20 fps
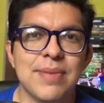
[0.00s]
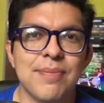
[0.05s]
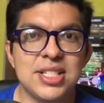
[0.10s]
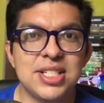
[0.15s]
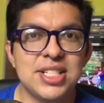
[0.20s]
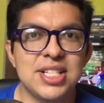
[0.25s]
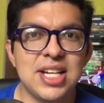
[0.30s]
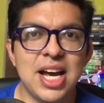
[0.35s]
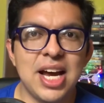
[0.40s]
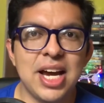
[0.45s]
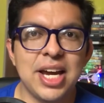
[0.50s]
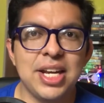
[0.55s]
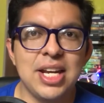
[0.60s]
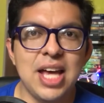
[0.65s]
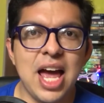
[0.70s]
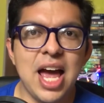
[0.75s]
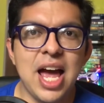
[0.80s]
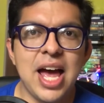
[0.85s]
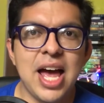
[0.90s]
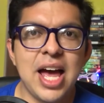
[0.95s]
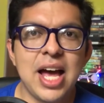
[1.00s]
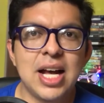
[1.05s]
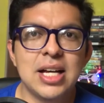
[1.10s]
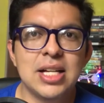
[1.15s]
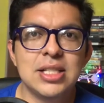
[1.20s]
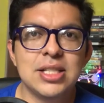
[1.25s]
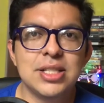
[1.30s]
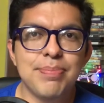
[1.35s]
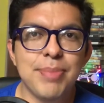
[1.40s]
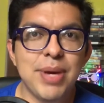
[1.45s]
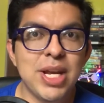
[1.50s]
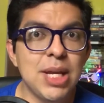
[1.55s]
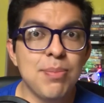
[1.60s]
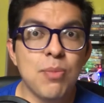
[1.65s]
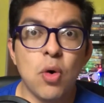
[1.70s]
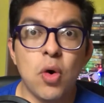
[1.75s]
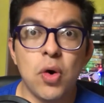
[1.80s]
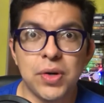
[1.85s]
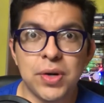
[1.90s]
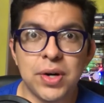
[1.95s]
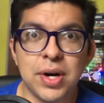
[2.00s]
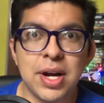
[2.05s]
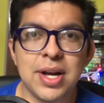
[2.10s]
design, and many more.